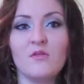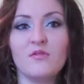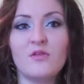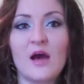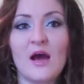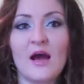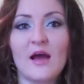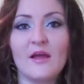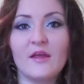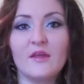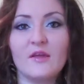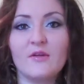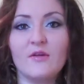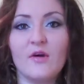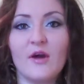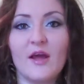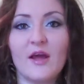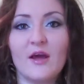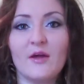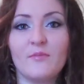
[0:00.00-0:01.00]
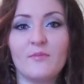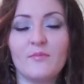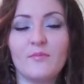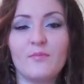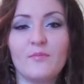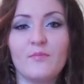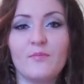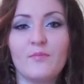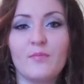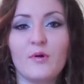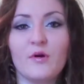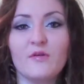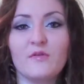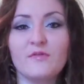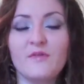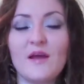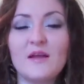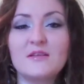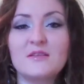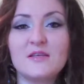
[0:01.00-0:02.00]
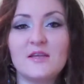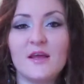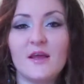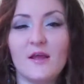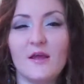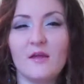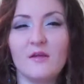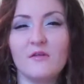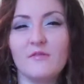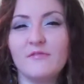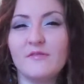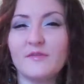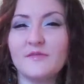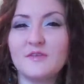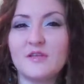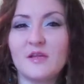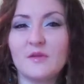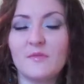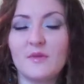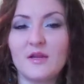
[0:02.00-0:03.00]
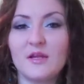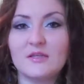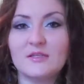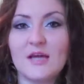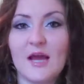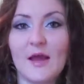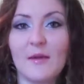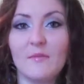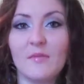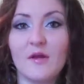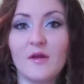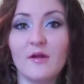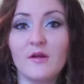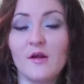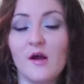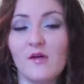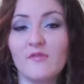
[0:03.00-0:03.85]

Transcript: that, you know, I had perfected it in a 15-minute time period.